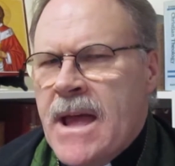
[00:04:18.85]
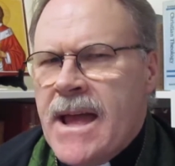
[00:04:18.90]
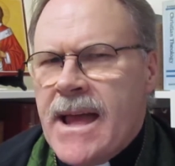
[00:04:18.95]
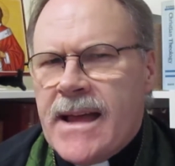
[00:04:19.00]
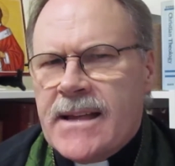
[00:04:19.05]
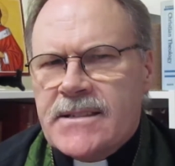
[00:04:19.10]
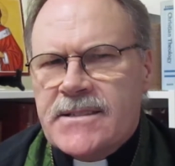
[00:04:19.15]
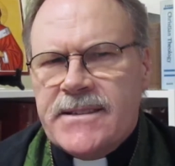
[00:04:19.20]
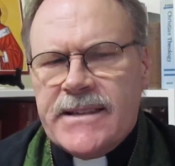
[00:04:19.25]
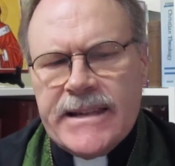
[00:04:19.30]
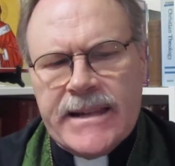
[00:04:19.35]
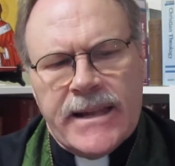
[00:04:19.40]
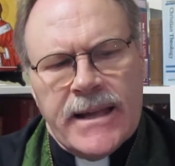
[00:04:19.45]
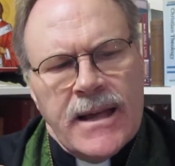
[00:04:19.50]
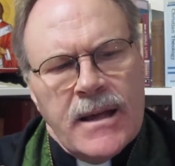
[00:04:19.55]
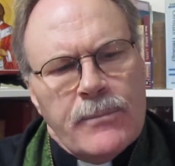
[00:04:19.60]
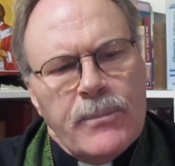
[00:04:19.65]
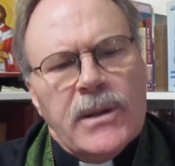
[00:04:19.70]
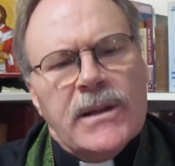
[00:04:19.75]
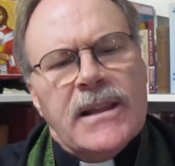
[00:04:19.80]
As the
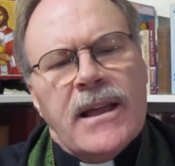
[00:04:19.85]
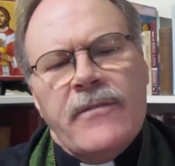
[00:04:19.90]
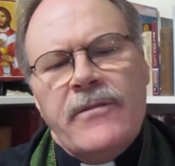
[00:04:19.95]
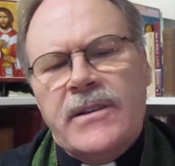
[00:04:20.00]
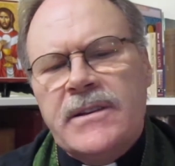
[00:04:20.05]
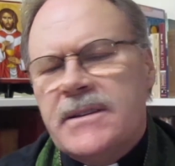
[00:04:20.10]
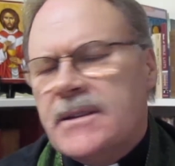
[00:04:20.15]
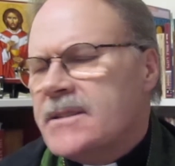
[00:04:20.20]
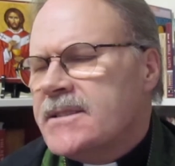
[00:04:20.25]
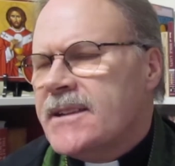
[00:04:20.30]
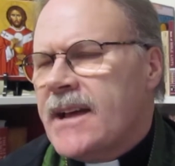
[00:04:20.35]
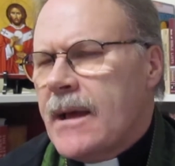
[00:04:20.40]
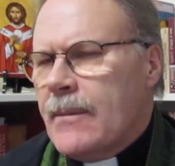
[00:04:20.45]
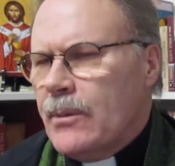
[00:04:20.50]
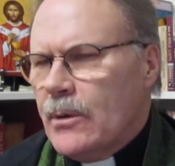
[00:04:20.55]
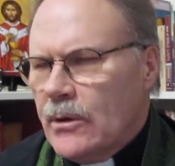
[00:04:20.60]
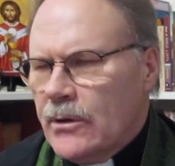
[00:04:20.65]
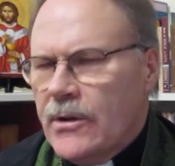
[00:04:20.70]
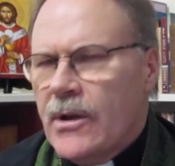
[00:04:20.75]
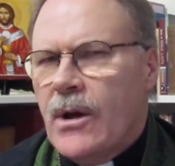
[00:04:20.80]
beloved
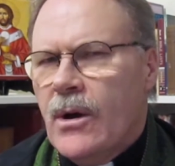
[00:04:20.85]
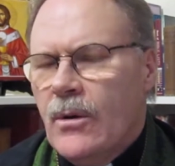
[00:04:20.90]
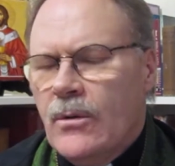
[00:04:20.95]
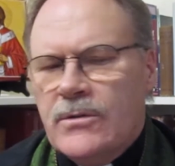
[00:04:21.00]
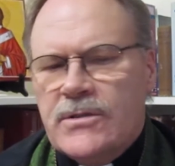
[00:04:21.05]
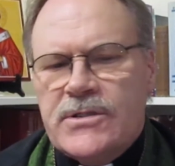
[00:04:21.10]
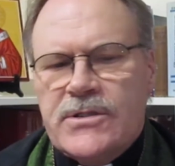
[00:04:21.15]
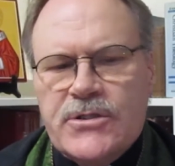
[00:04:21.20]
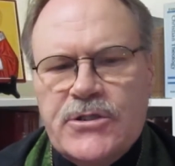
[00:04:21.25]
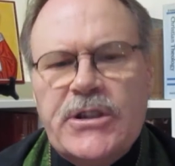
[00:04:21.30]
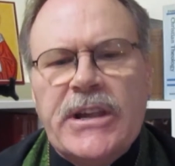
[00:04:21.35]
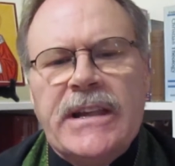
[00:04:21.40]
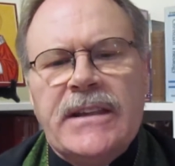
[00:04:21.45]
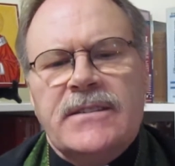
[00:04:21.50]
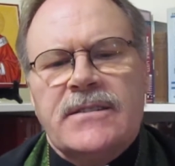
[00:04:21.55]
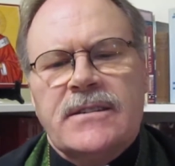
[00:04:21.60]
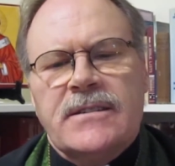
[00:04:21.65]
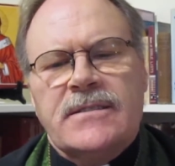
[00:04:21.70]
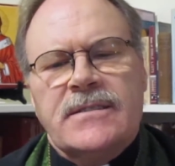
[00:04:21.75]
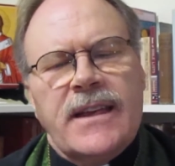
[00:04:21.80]
disciple notes,
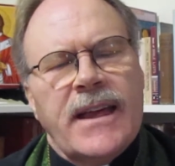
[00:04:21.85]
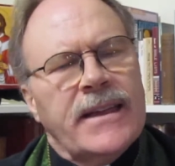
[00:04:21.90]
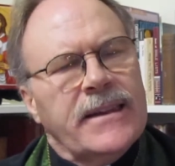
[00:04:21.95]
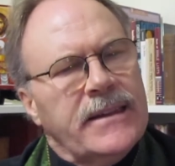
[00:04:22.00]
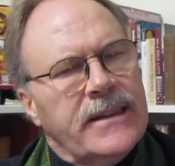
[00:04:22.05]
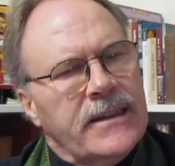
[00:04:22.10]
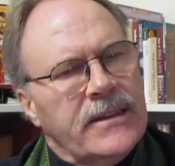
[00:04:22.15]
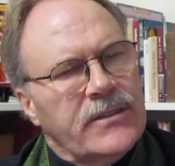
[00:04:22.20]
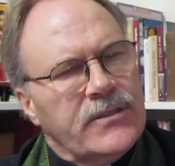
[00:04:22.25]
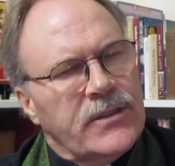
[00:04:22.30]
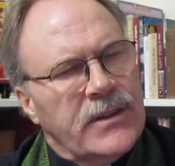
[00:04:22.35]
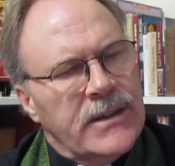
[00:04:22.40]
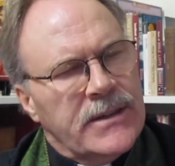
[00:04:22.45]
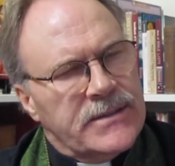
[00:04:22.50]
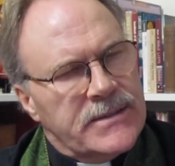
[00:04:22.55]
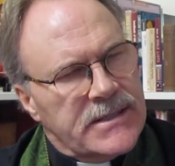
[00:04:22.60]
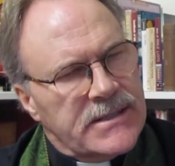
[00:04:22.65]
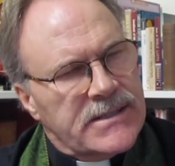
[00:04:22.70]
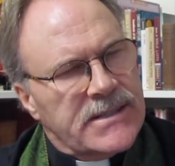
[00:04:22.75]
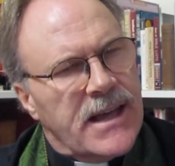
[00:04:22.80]
Jesus and his
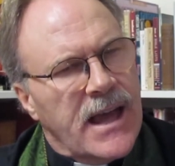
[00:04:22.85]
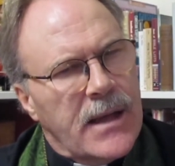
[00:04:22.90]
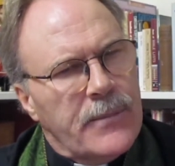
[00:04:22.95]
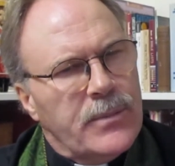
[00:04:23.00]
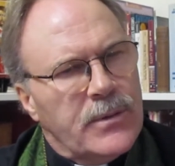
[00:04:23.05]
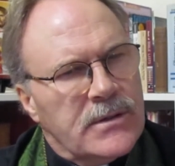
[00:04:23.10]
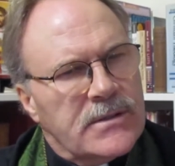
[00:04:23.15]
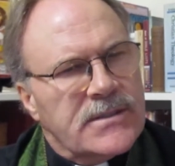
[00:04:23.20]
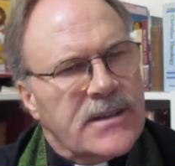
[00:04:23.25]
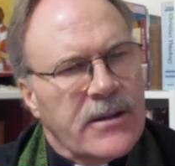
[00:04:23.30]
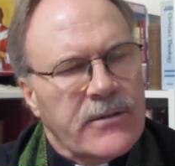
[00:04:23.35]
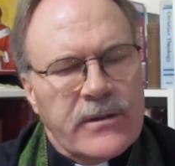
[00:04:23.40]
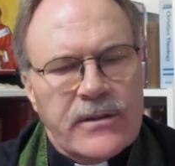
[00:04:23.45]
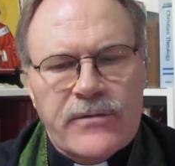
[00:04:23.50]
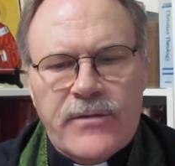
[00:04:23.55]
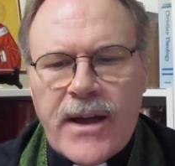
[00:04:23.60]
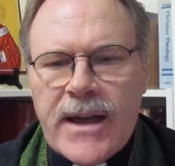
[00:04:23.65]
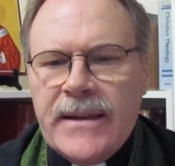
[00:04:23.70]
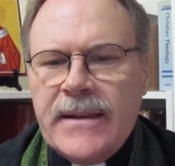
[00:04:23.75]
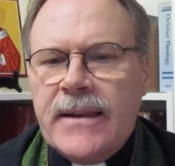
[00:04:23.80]
disciples are
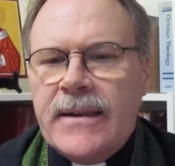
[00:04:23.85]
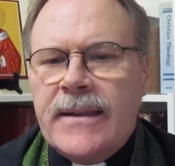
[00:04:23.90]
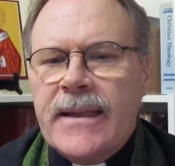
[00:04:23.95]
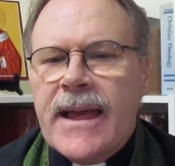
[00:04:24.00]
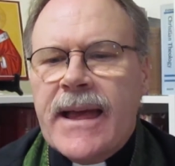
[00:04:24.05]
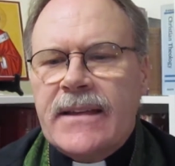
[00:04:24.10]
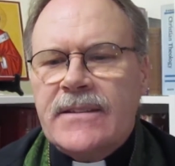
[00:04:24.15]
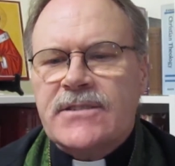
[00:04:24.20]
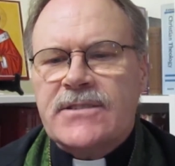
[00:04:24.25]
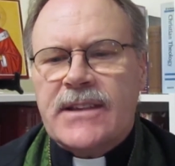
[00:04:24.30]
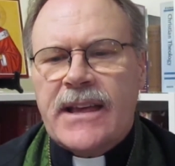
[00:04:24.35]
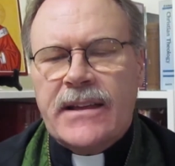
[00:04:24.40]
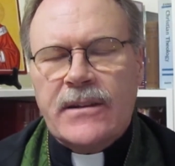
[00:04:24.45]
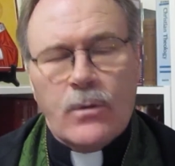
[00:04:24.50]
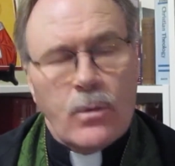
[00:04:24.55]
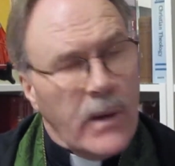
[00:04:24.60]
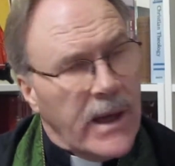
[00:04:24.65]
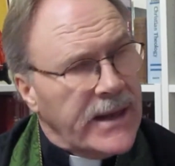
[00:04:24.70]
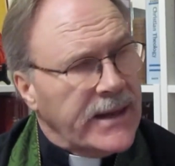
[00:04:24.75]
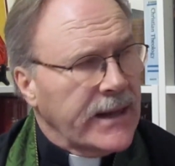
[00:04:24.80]
invited guests at a
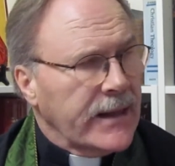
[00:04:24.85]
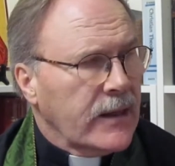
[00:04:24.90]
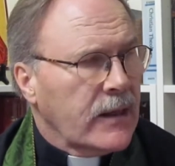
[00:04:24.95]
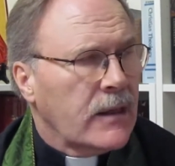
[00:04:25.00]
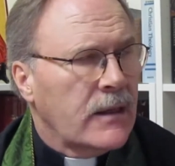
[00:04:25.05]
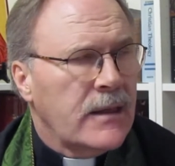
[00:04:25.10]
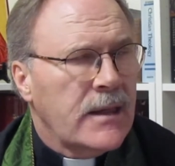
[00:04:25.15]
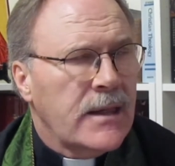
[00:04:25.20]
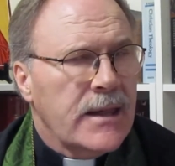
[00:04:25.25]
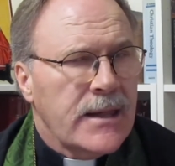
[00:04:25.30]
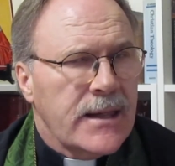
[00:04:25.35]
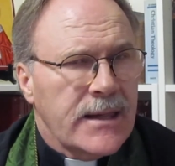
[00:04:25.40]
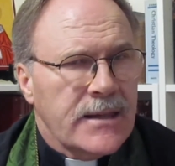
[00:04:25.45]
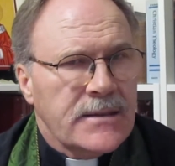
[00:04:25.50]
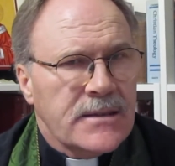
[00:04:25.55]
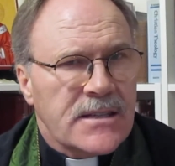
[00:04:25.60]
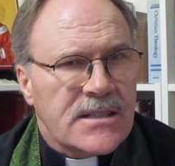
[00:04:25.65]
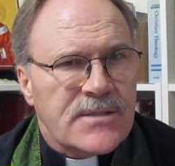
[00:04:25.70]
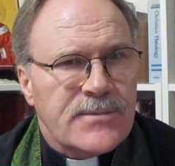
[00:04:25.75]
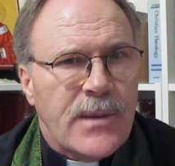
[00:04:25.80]
wedding in
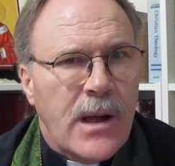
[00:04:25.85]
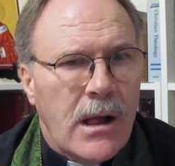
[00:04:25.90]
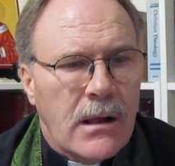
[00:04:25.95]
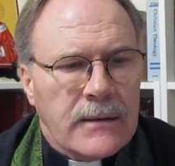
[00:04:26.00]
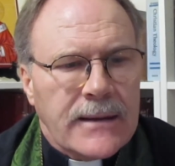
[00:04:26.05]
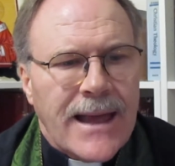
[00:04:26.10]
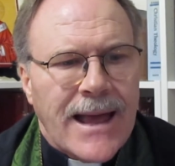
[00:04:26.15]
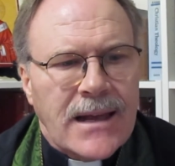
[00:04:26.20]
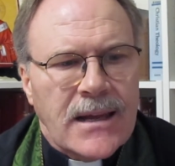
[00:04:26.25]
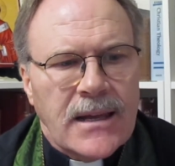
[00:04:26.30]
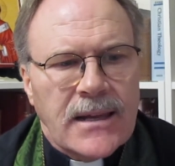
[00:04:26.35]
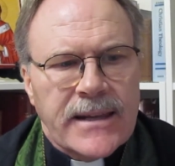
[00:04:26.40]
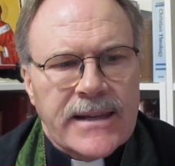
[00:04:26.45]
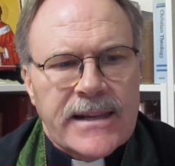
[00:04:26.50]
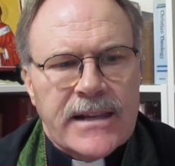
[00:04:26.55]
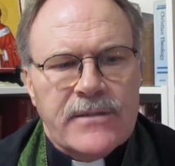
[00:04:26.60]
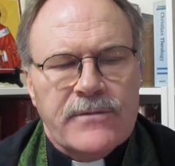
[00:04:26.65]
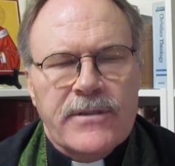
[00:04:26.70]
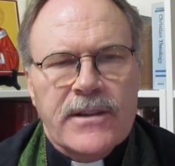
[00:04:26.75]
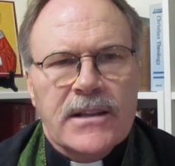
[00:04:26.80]
the small
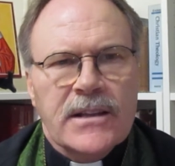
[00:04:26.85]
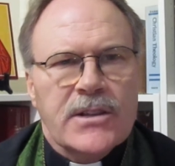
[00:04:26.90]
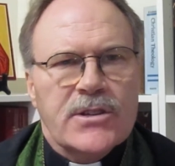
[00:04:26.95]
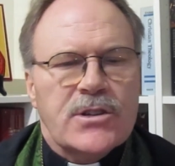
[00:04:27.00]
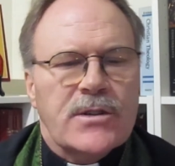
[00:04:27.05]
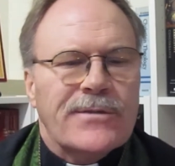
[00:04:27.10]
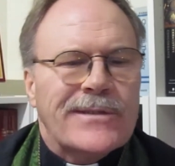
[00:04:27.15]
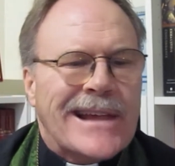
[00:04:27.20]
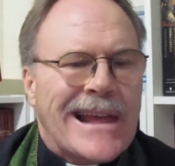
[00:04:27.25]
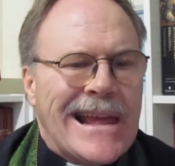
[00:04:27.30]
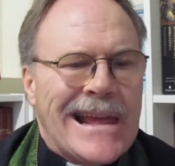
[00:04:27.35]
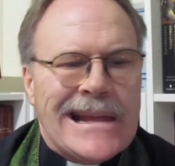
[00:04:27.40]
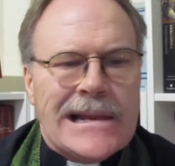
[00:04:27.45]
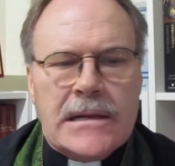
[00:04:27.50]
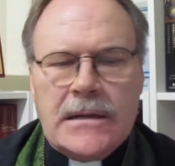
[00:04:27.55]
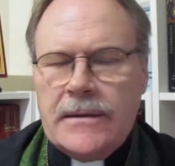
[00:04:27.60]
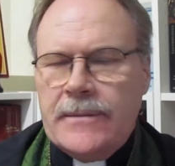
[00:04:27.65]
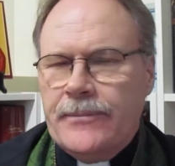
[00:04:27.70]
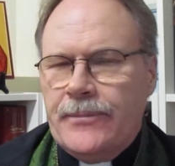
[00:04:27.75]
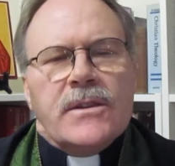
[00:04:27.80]
Galilean village of
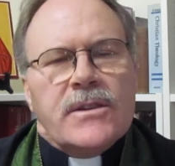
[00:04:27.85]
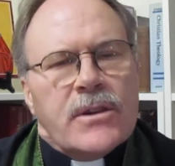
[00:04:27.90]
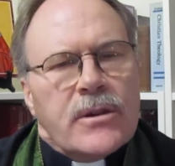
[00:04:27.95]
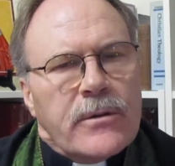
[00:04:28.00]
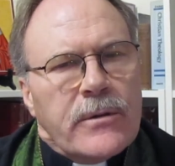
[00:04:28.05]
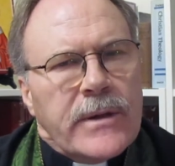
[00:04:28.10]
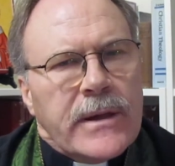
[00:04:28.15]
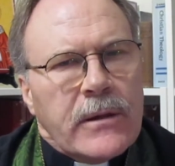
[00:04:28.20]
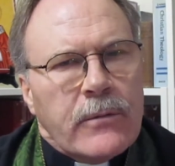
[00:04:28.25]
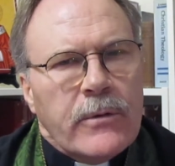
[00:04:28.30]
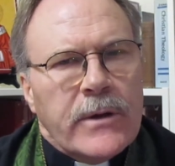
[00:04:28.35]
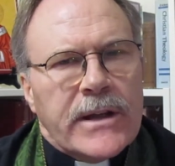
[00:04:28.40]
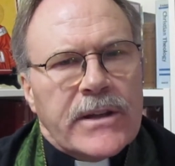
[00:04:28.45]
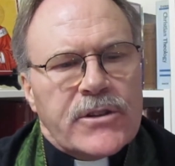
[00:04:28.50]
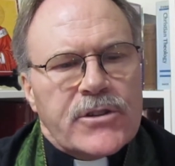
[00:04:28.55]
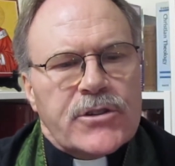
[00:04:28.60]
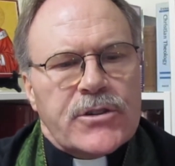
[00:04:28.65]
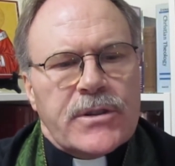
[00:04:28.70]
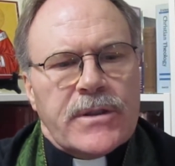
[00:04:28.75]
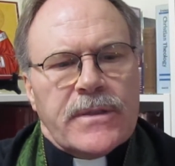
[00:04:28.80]
Cana, during
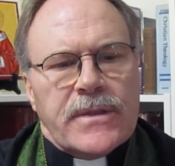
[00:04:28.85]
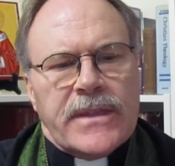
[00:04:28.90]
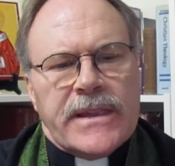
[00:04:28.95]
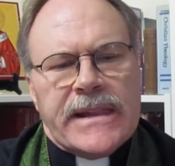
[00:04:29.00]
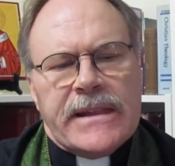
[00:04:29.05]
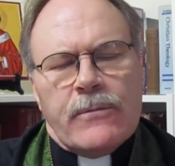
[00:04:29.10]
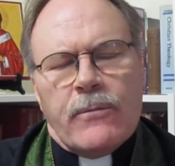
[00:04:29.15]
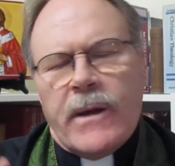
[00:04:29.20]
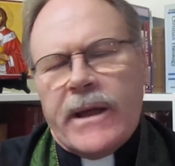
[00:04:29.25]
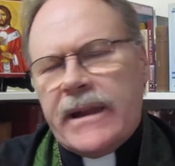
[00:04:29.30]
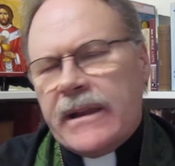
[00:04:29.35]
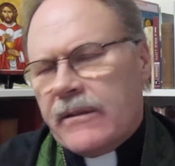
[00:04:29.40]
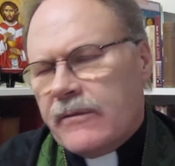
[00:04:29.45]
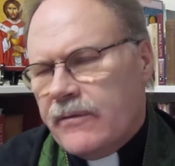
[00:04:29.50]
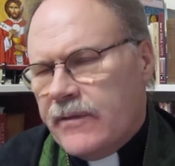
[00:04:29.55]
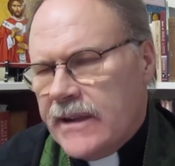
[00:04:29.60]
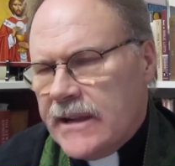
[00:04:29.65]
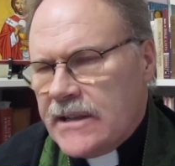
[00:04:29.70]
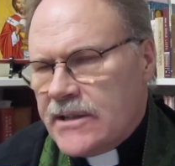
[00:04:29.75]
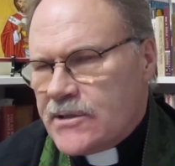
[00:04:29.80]
which the wedding
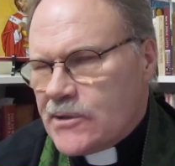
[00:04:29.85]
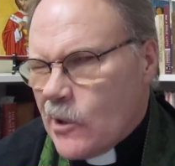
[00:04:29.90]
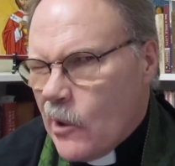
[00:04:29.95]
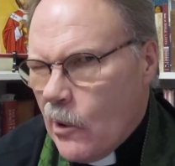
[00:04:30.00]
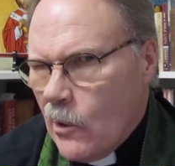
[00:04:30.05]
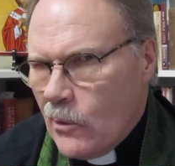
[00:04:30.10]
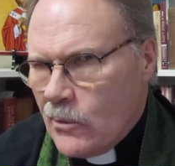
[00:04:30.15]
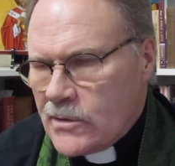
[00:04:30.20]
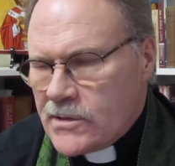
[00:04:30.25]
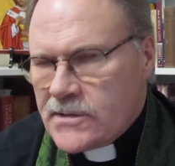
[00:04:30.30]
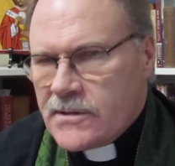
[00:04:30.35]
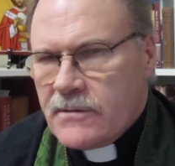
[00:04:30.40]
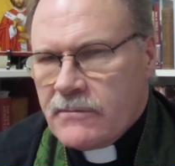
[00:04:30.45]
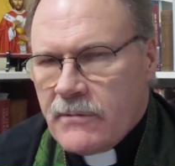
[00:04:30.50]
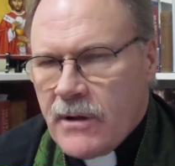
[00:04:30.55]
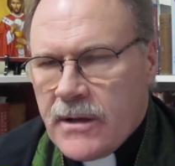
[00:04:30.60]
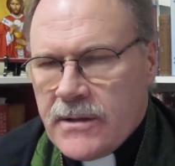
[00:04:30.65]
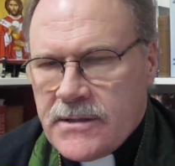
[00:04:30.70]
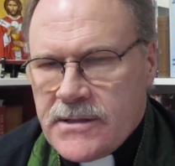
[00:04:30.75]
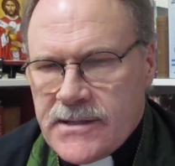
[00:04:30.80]
feast host
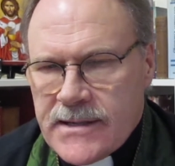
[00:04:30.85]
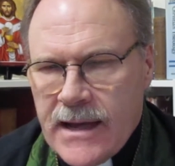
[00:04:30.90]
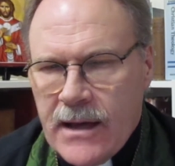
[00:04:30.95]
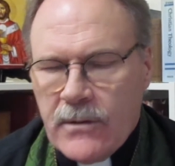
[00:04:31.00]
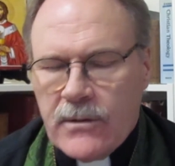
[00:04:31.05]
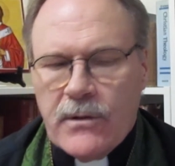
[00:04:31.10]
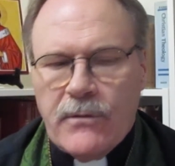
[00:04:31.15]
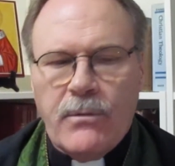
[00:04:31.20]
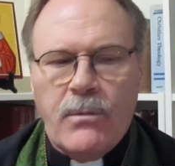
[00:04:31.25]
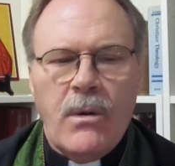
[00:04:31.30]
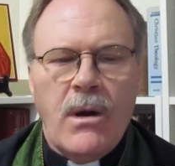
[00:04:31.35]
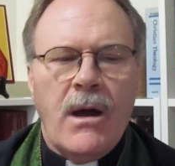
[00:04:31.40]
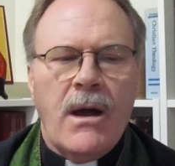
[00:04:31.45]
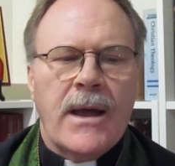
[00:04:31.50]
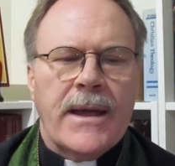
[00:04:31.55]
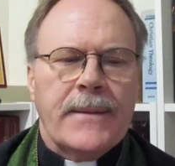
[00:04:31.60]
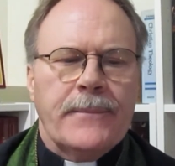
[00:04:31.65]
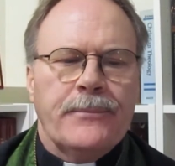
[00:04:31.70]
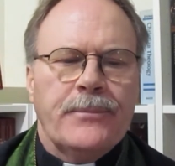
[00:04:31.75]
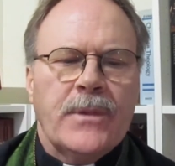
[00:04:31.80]
runs out of
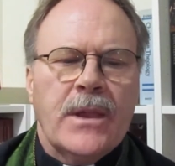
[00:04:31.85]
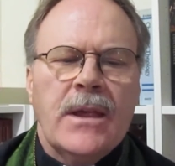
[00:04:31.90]
wine.